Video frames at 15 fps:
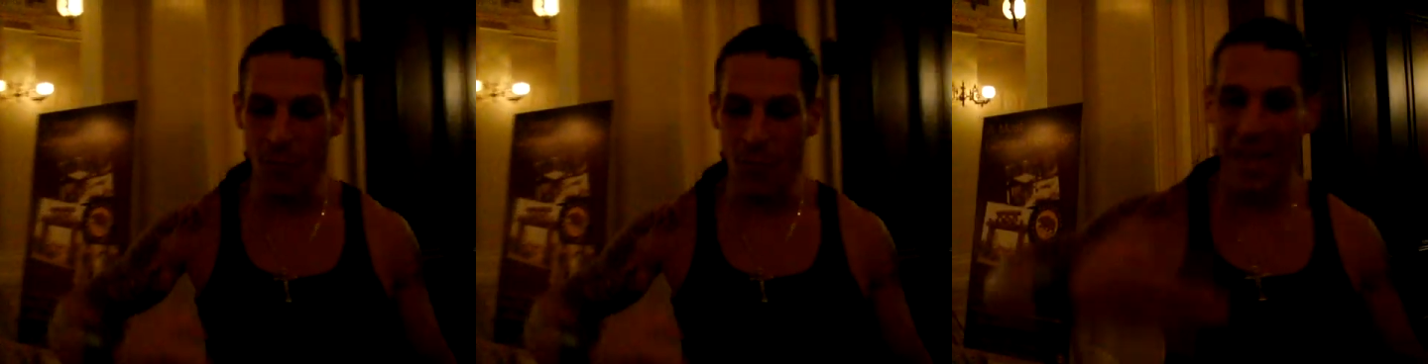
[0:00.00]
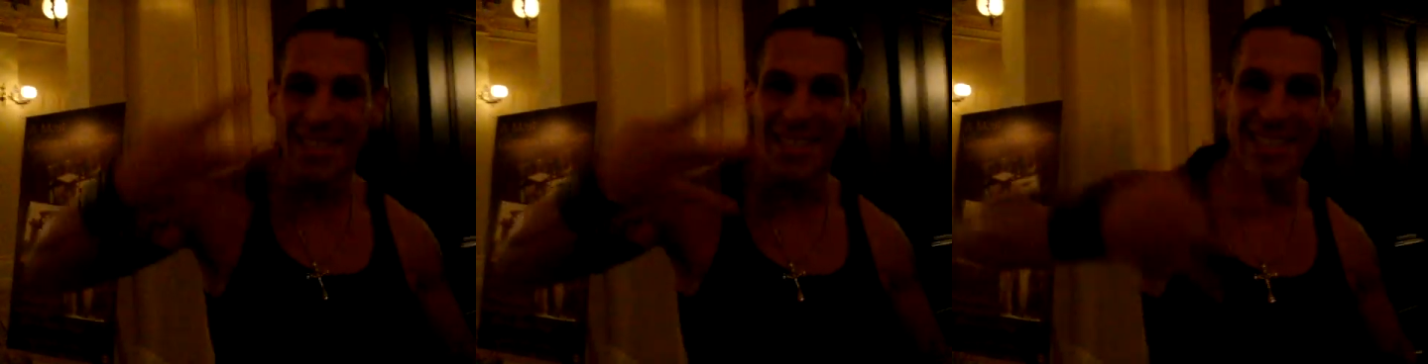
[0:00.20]

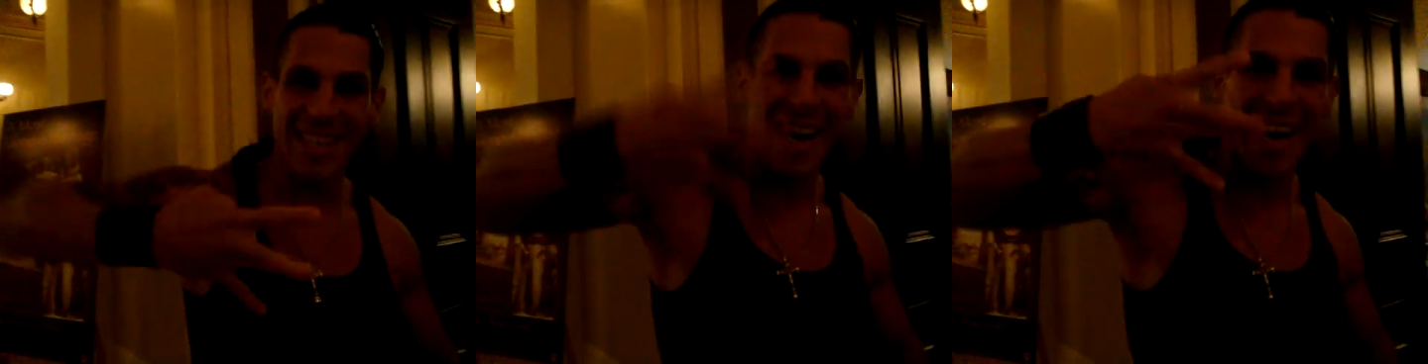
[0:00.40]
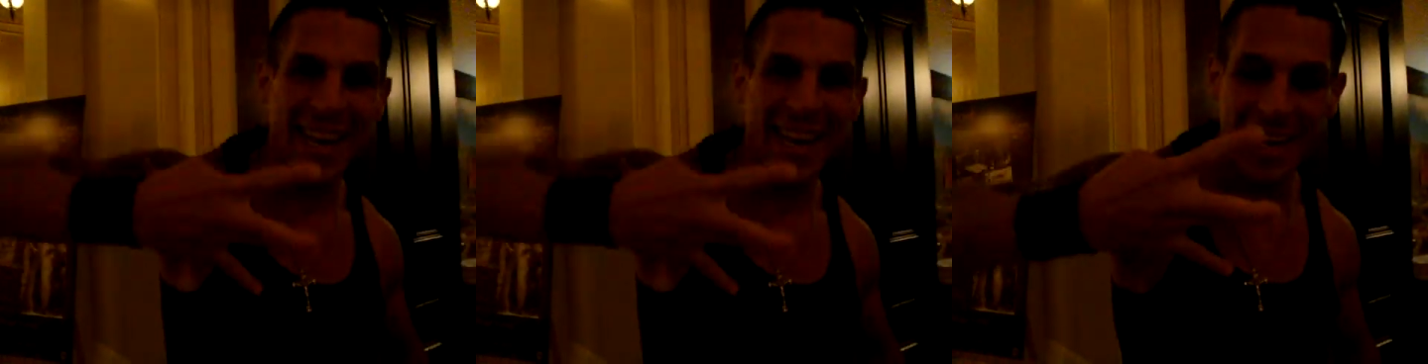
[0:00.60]
West
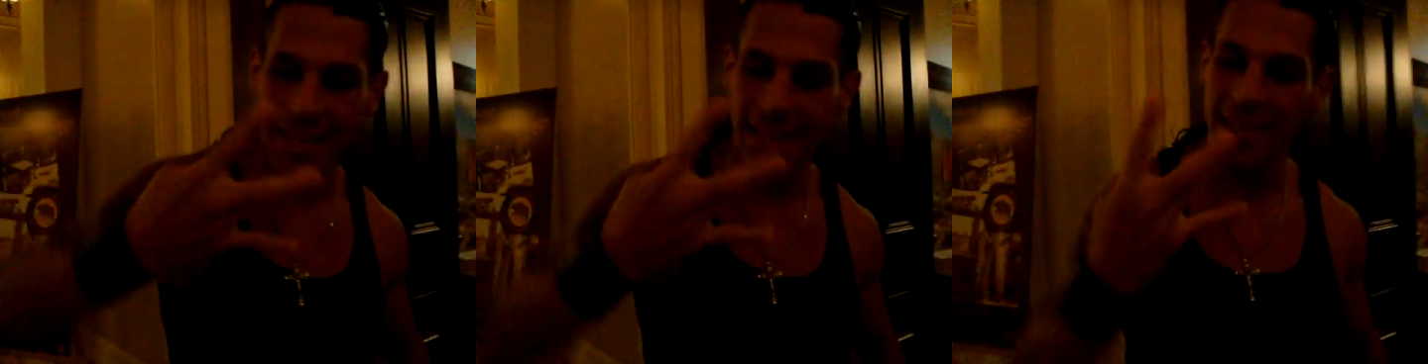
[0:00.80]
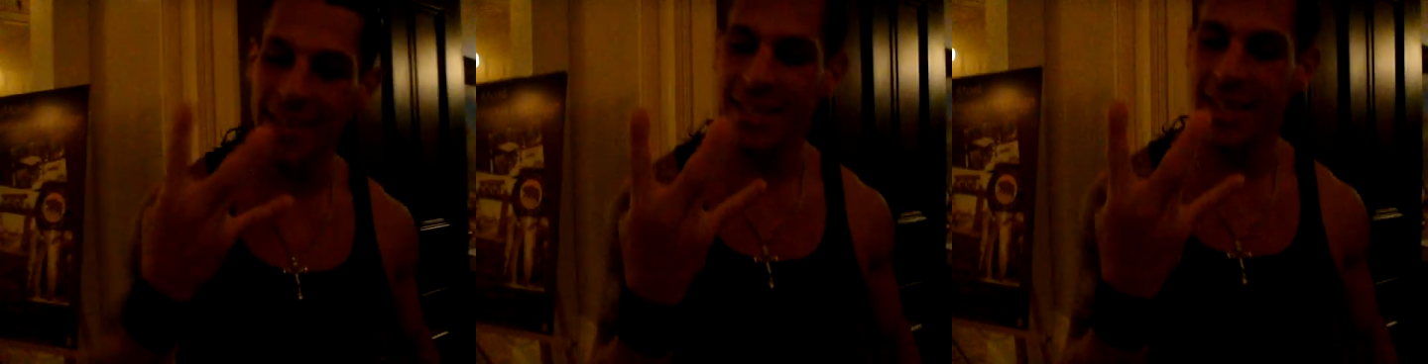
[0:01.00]
Side.
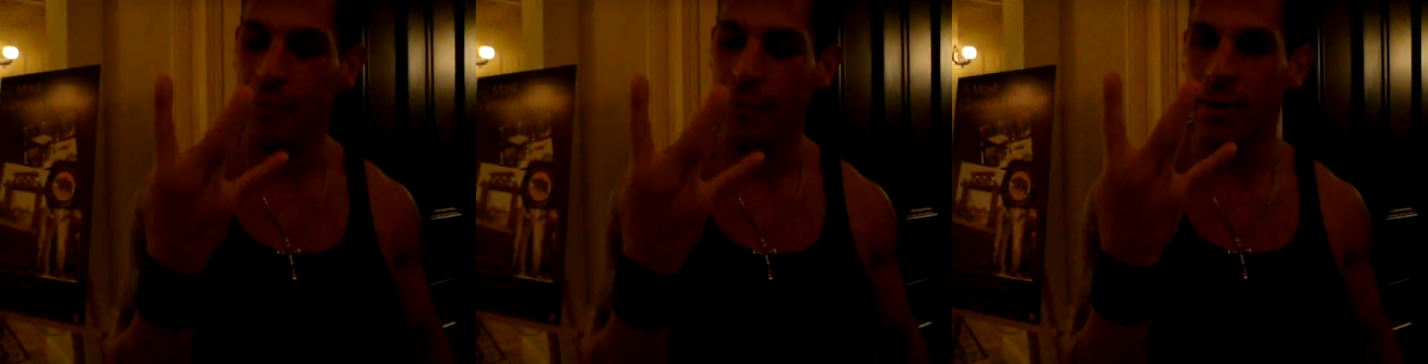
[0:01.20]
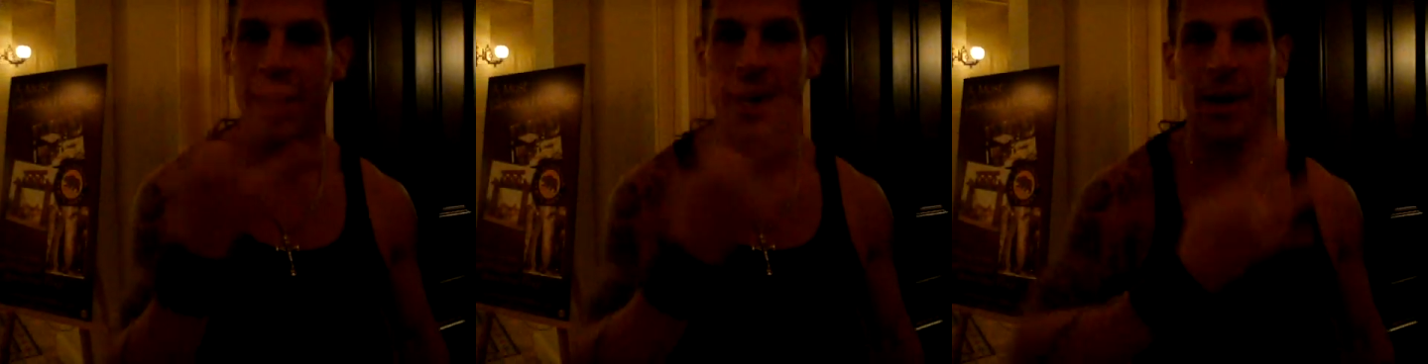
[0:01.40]
That,
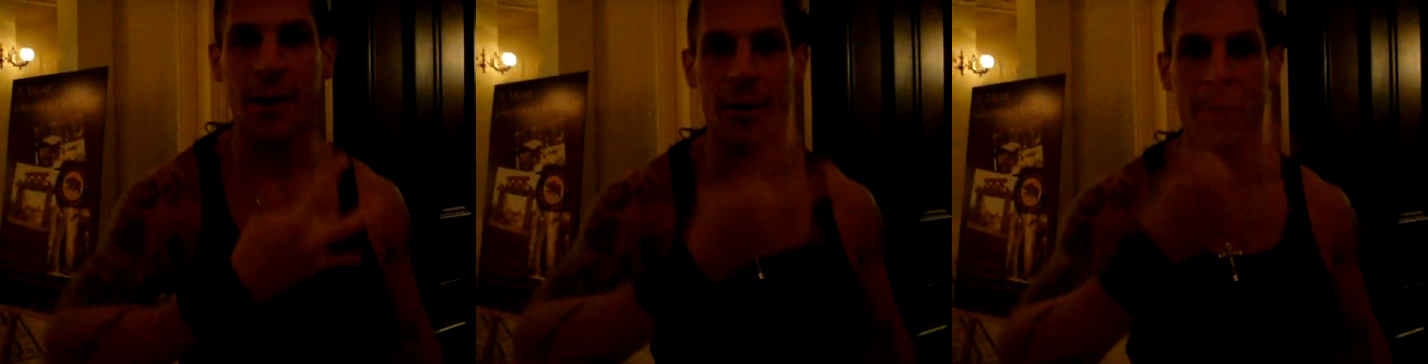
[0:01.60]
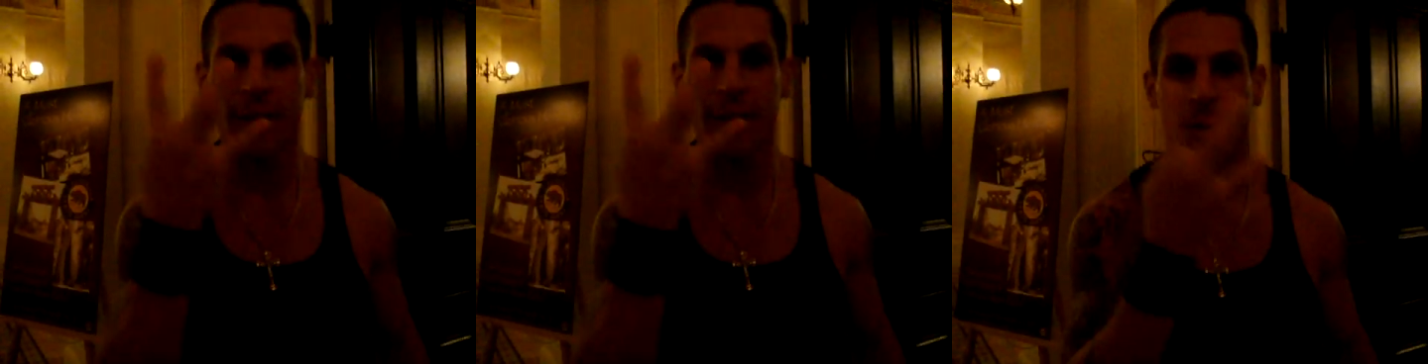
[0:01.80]
how
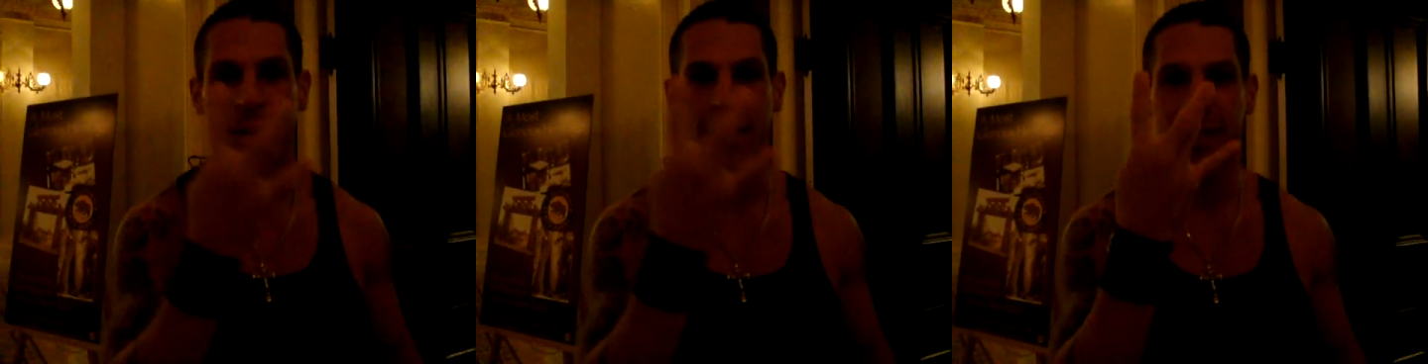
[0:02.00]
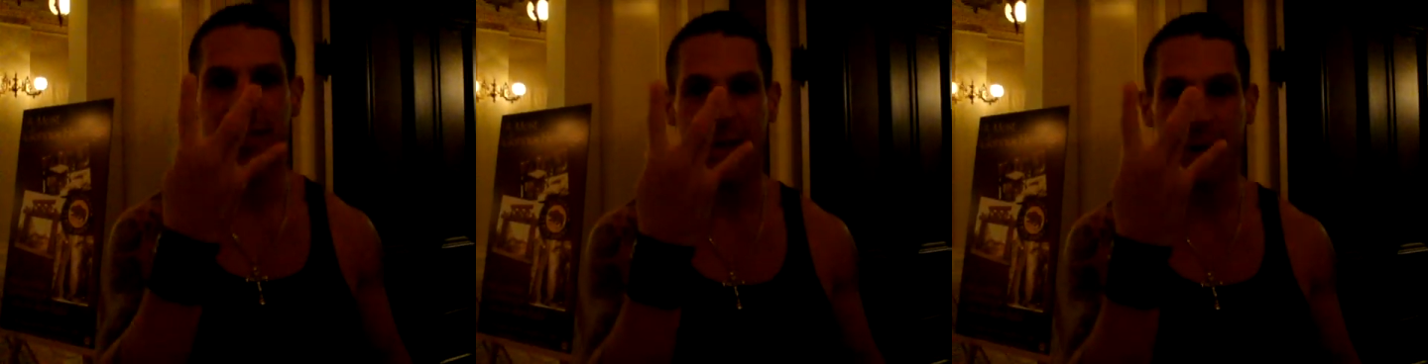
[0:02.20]
do I do it?
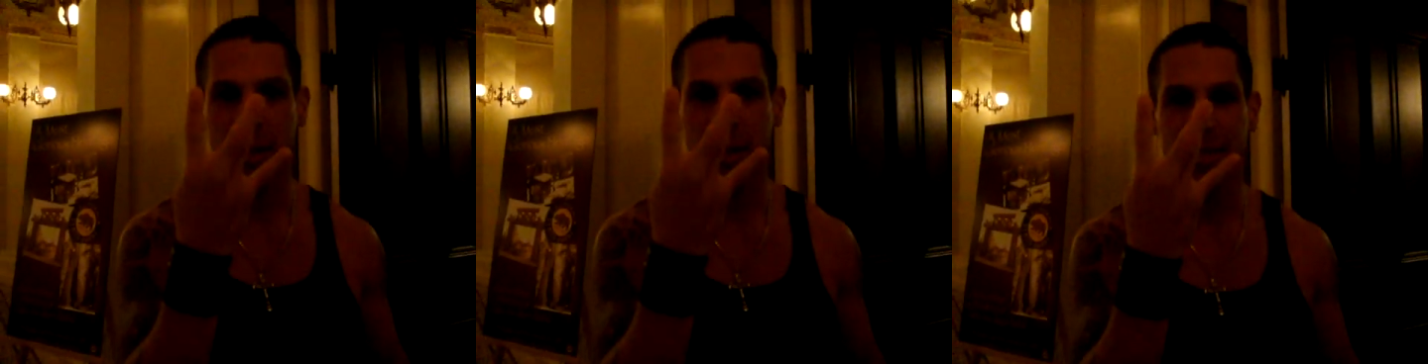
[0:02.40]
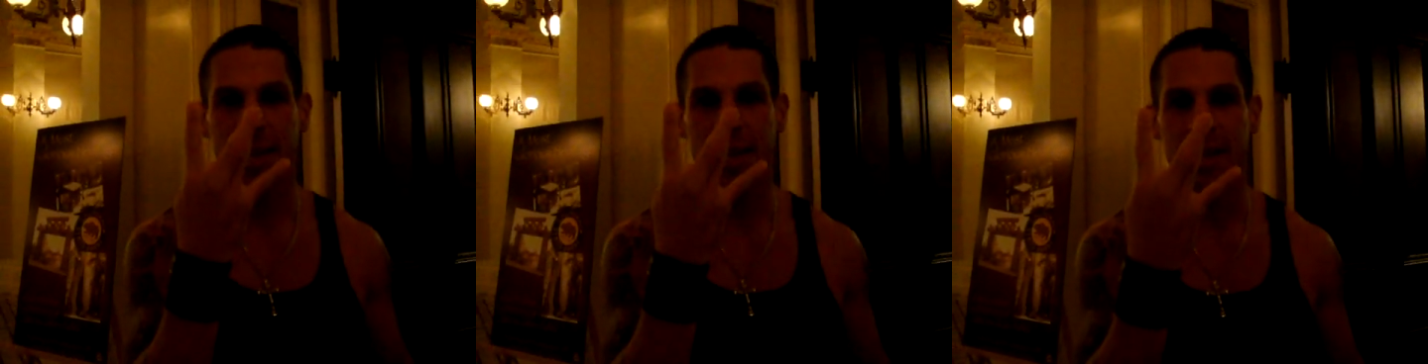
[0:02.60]
Is that
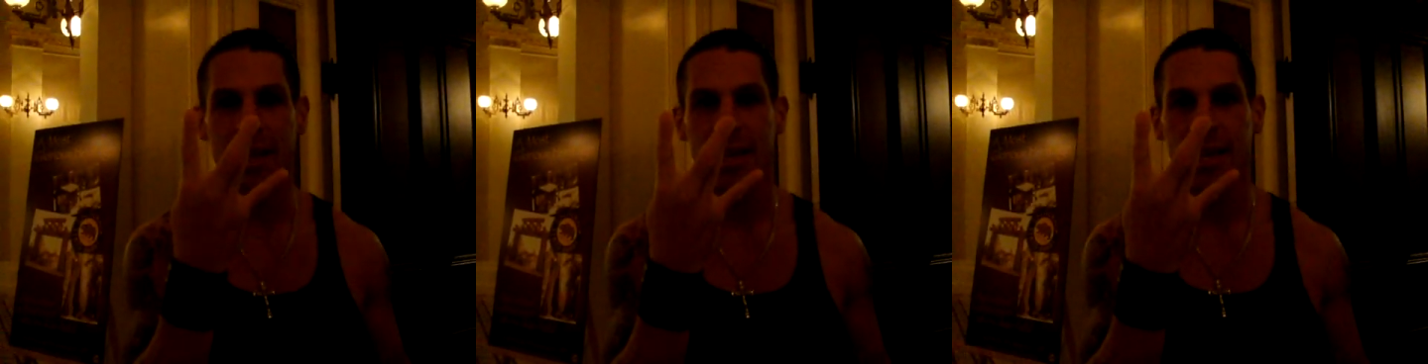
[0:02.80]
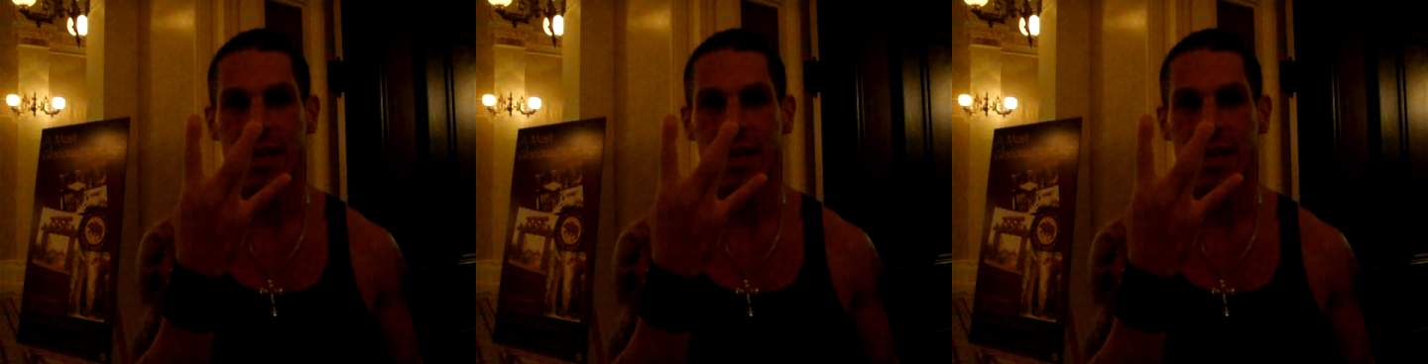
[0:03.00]
West Side?